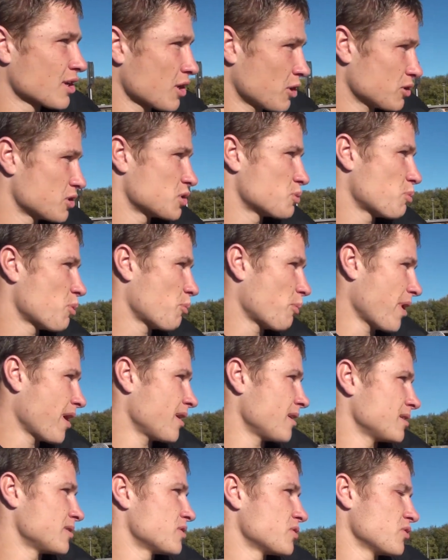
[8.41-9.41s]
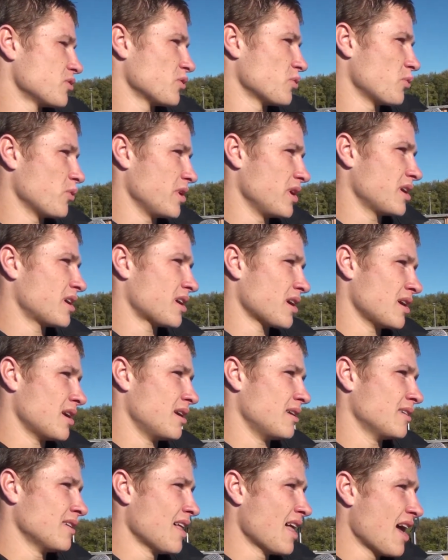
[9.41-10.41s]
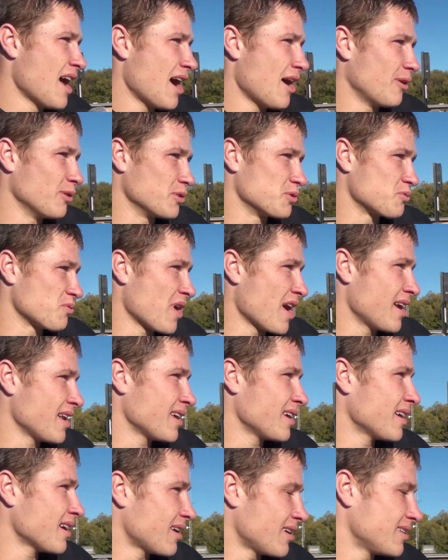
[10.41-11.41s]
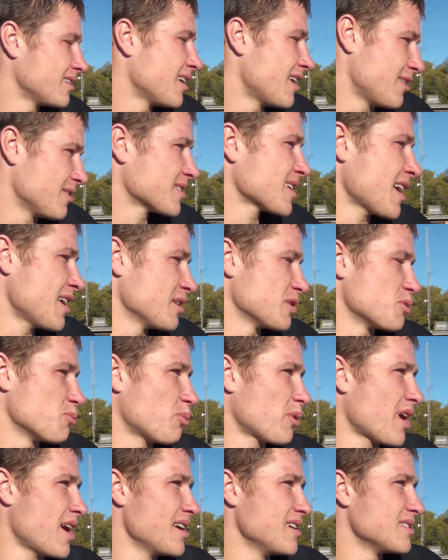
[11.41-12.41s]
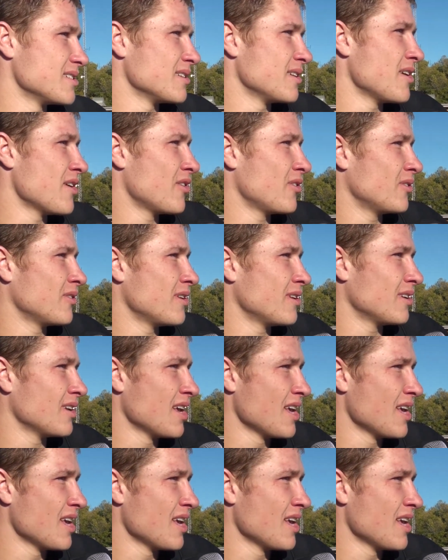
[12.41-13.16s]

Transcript: Coaches prepared us through the week. I was ready. I was kind of surprised, you know.